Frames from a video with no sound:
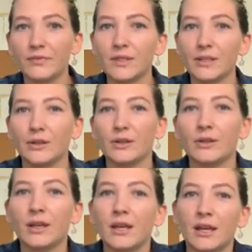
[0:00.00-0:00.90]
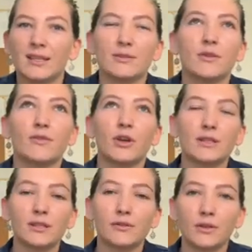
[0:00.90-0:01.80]
So it's a
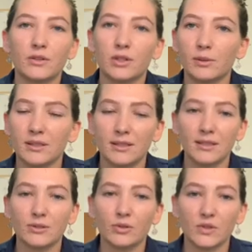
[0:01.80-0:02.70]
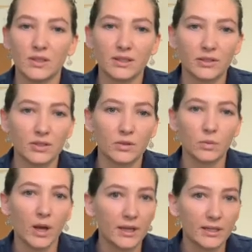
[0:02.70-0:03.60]
reversal of those dominant discourses such as
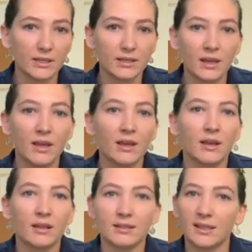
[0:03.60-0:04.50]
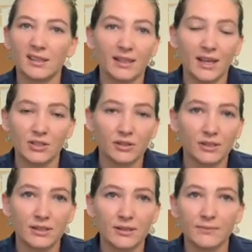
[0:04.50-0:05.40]
whiteness, settler
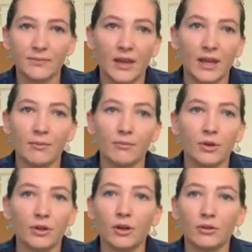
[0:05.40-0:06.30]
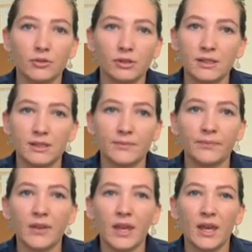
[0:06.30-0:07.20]
nationalism,
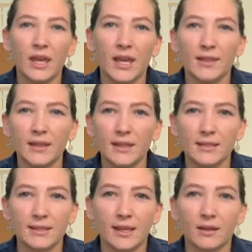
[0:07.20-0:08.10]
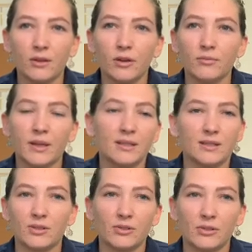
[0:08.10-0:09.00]
monoculturalism, and then there's that
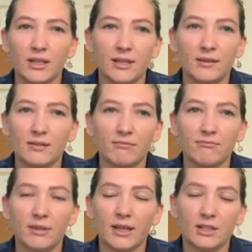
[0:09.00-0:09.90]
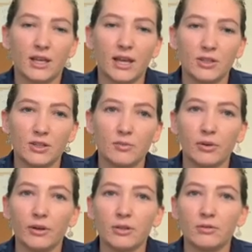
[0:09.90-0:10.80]
compensatory education
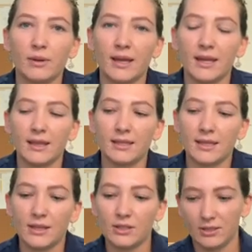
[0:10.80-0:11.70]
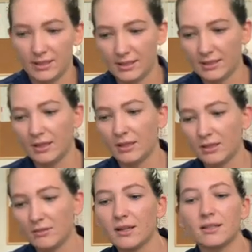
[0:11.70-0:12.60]
approach where the attention is
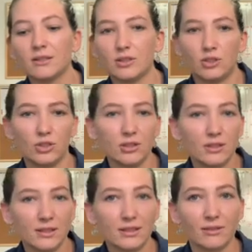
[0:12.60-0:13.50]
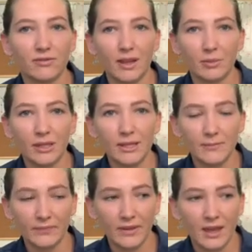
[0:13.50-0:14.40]
directed to students and the family
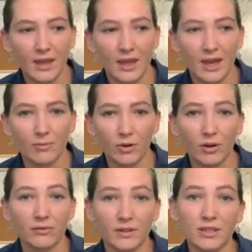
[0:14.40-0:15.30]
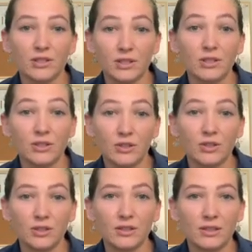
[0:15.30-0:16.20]
of Indigenous
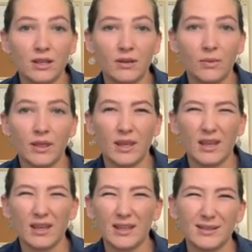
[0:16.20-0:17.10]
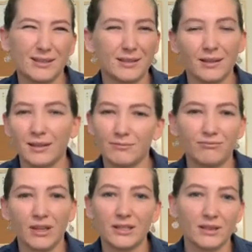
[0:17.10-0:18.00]
students when there is
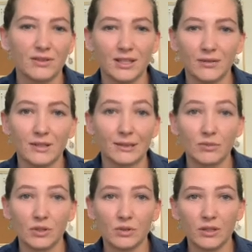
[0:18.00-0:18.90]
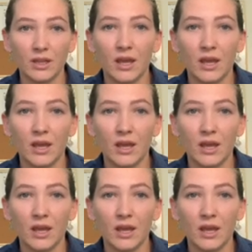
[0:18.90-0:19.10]
a deficit of some sort,